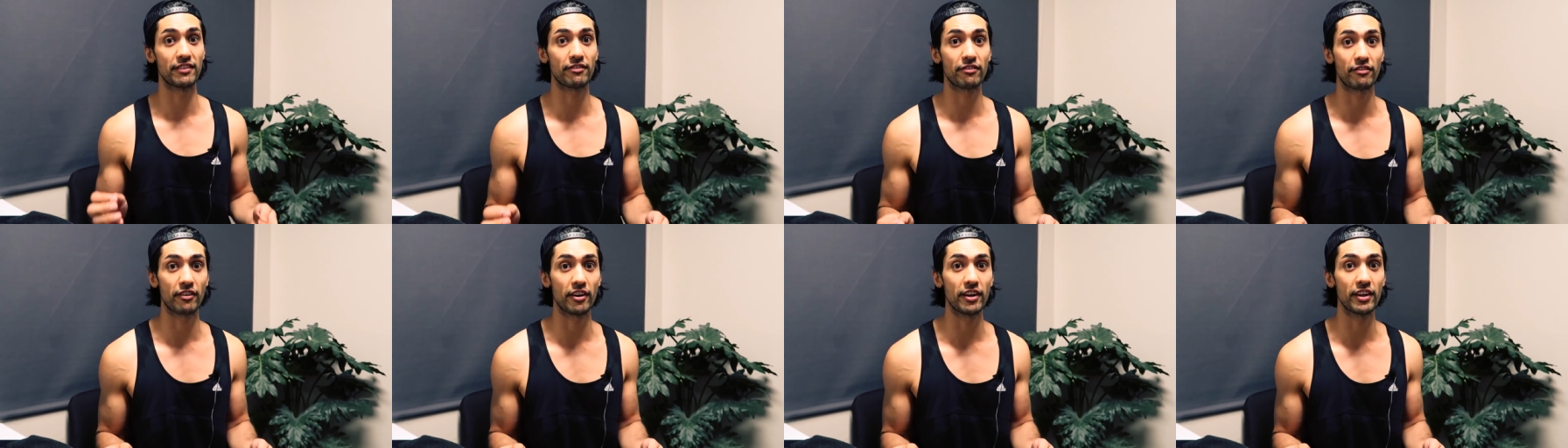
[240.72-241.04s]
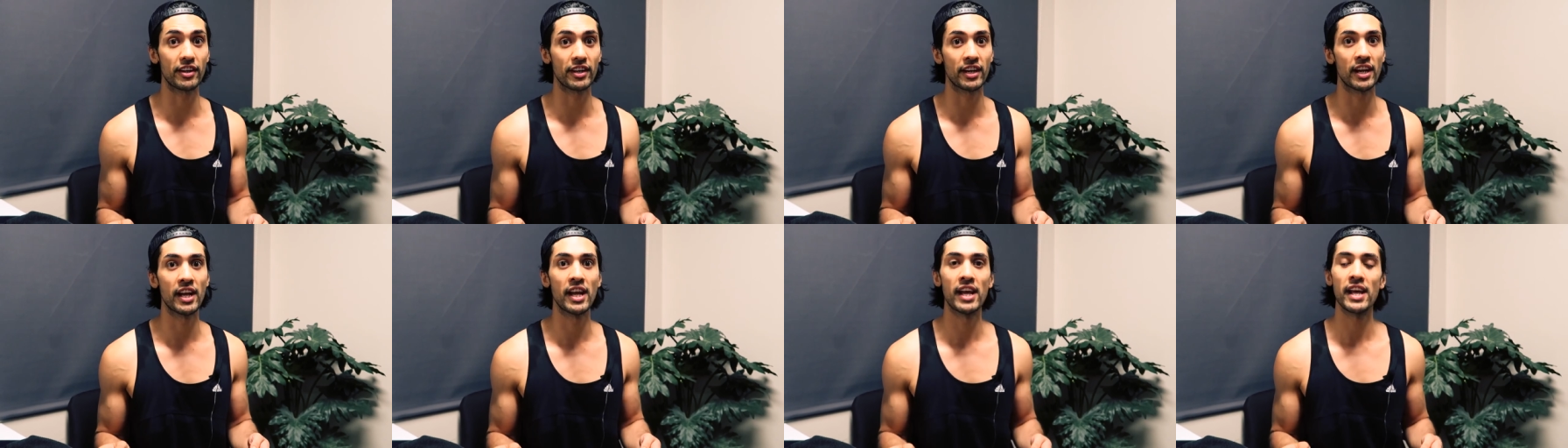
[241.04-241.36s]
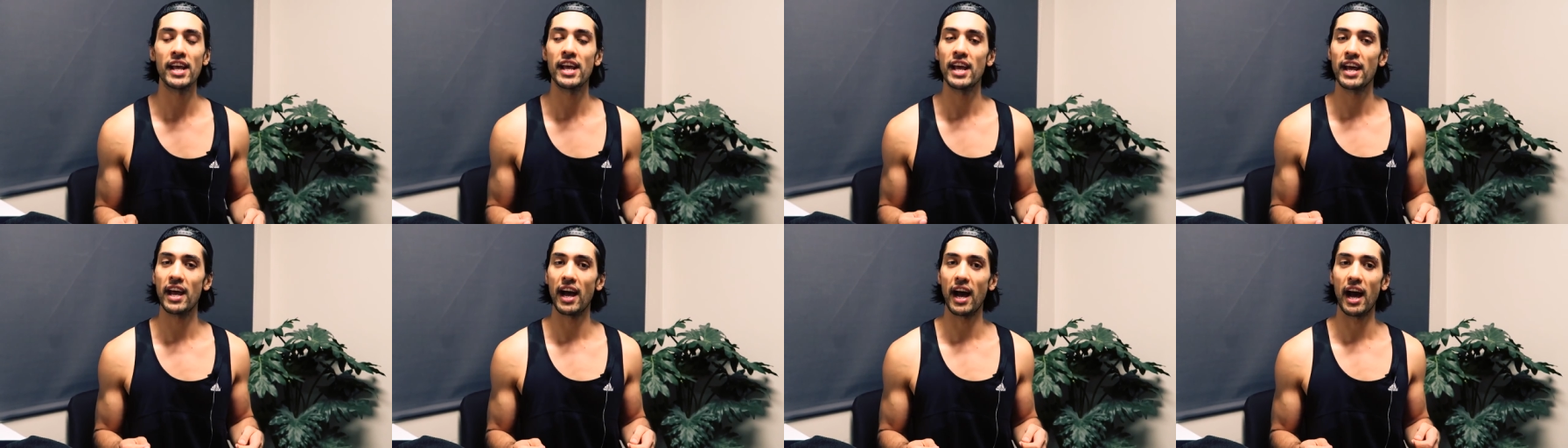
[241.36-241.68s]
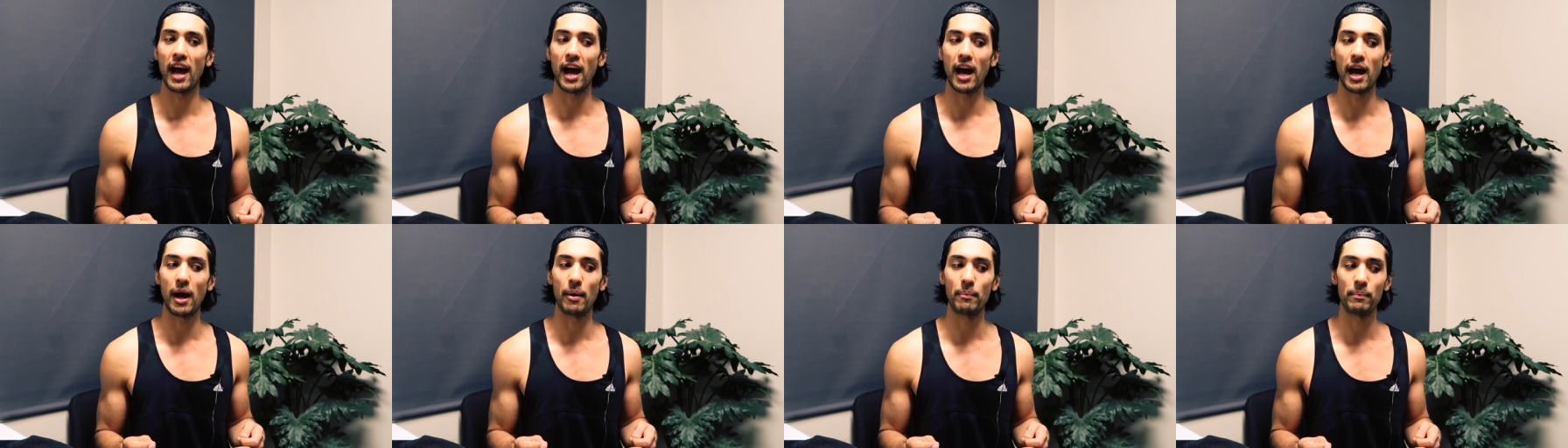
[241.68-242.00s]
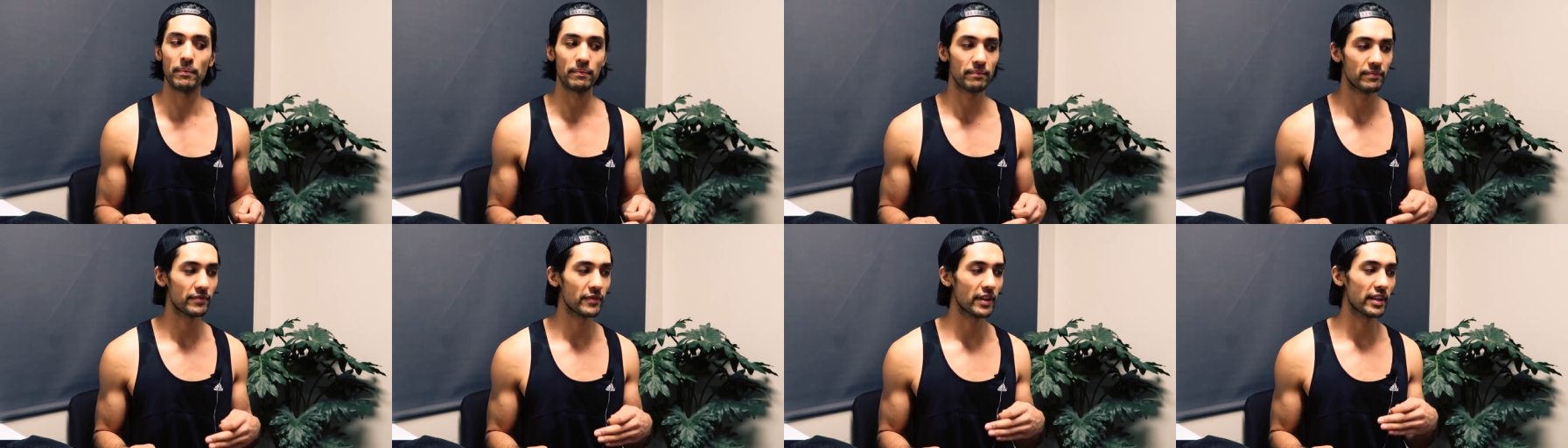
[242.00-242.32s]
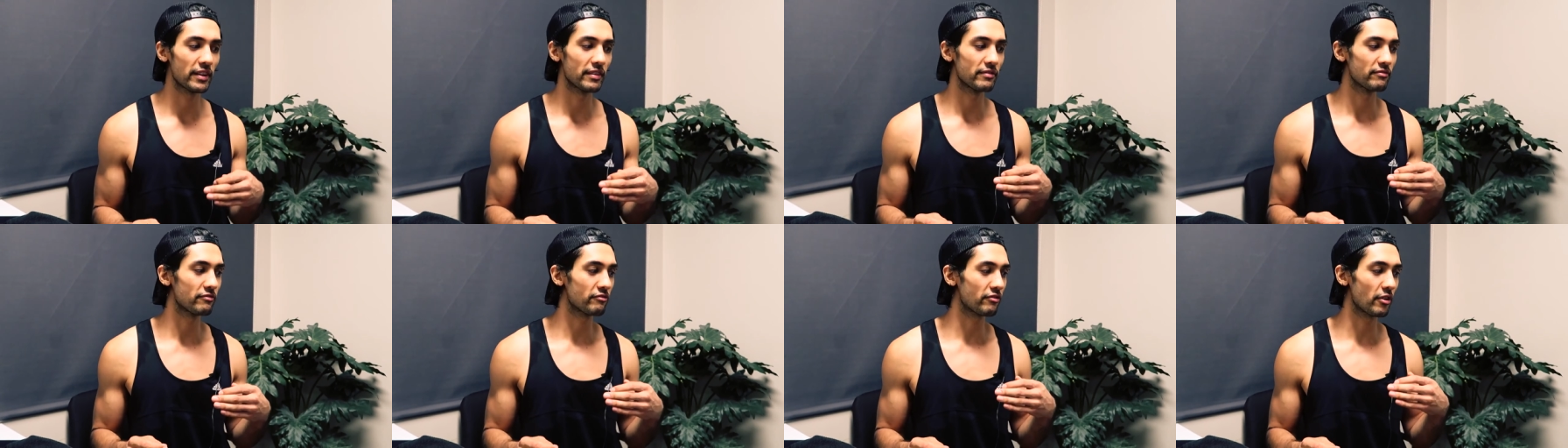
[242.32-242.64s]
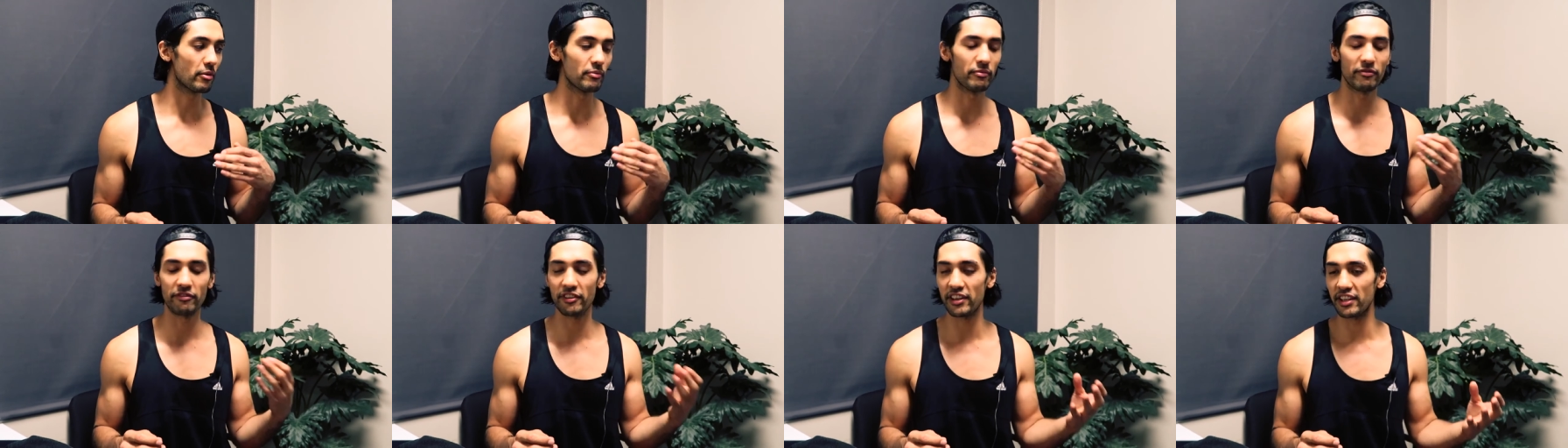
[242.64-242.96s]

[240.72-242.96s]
different. Um, from